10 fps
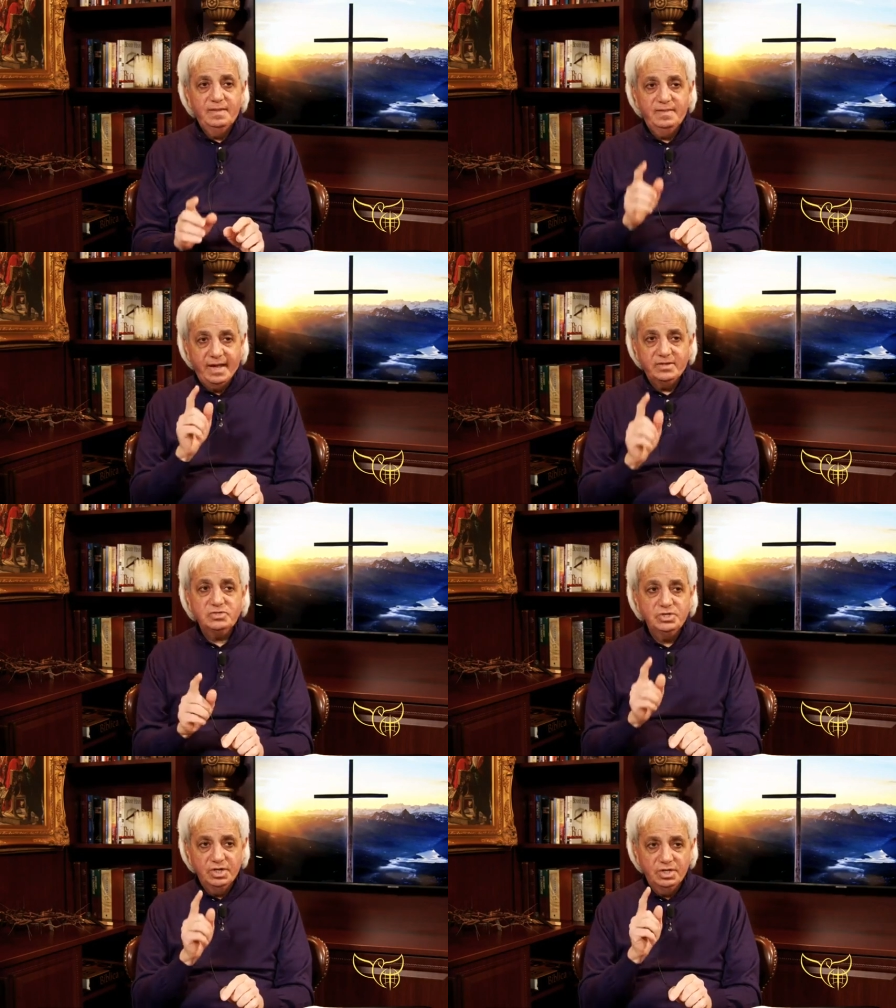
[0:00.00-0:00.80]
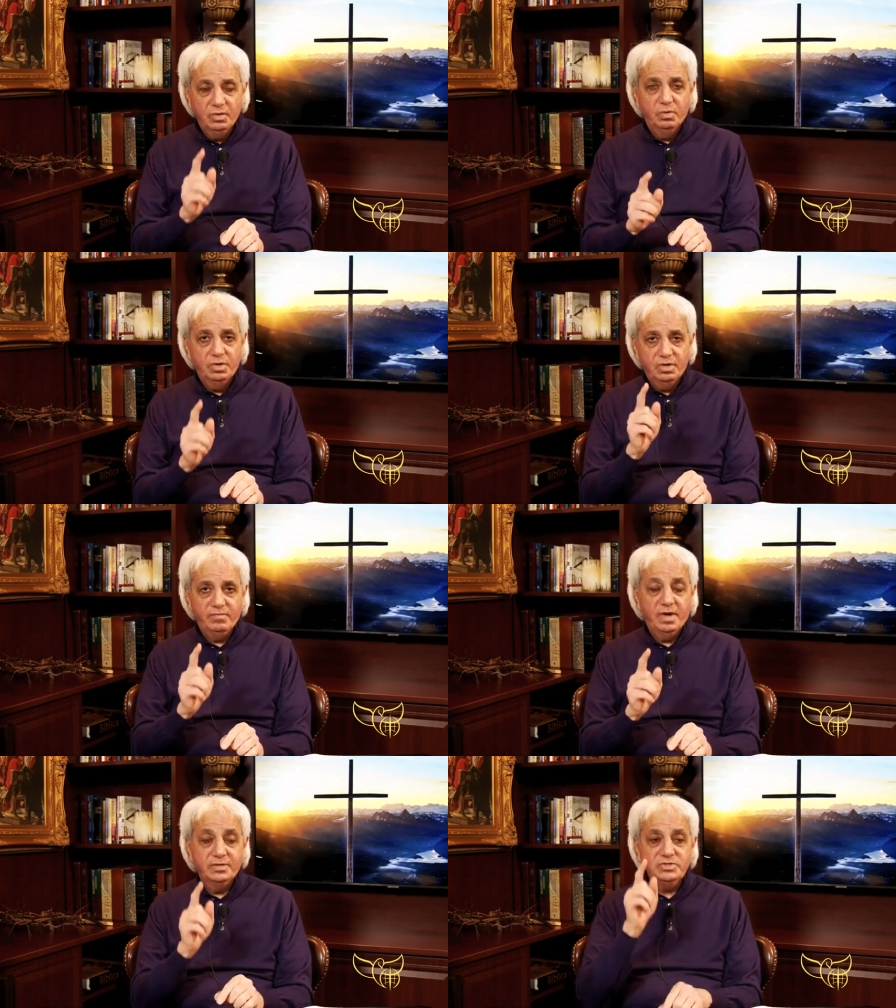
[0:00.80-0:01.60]
That's the word
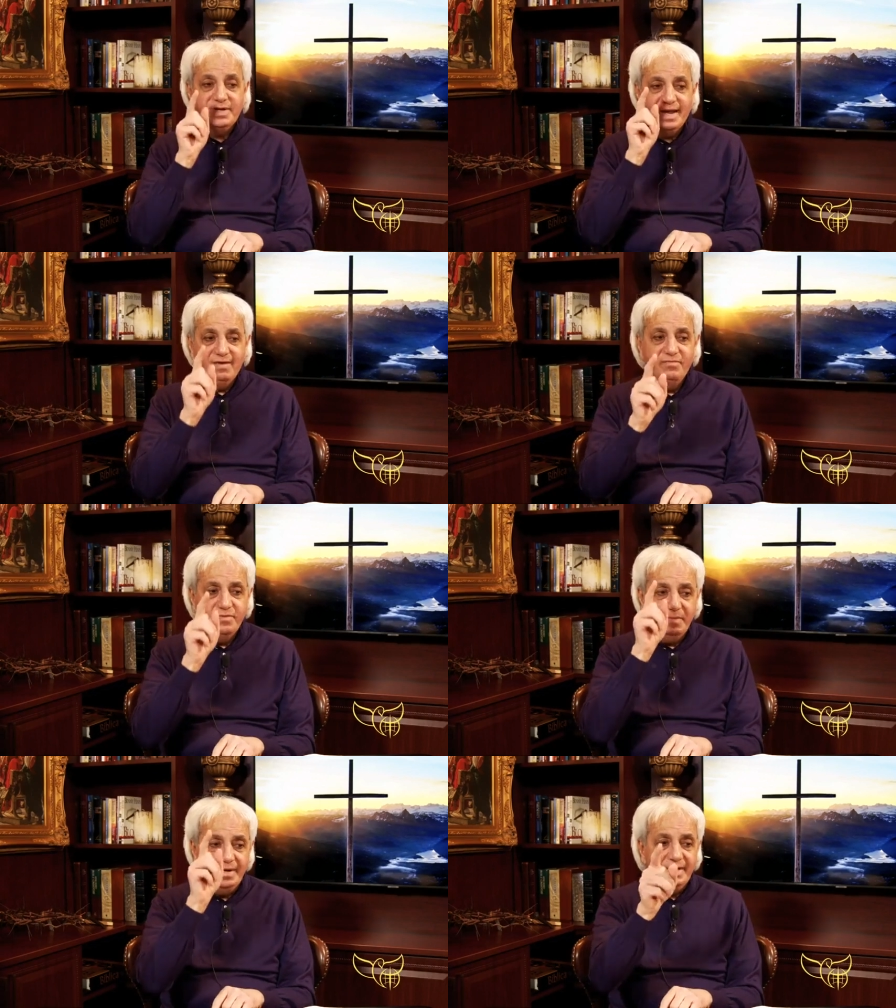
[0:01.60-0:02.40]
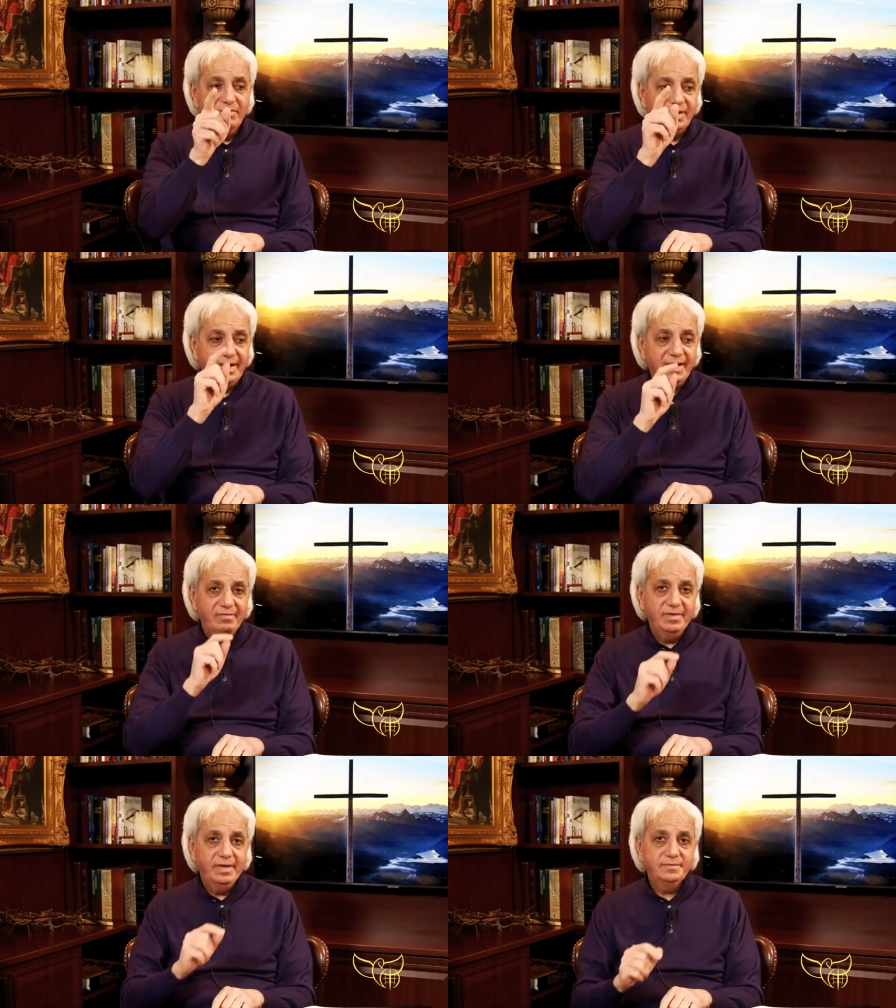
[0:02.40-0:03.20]
of knowledge, and every believer can
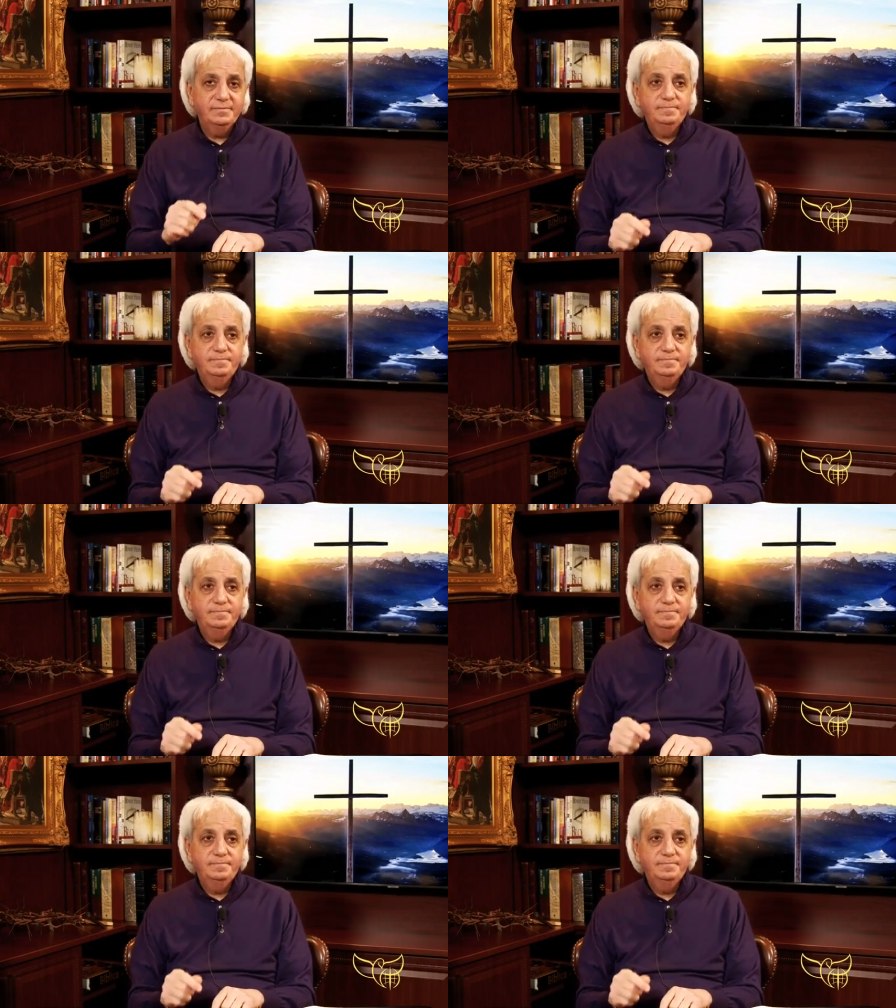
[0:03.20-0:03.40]
have that.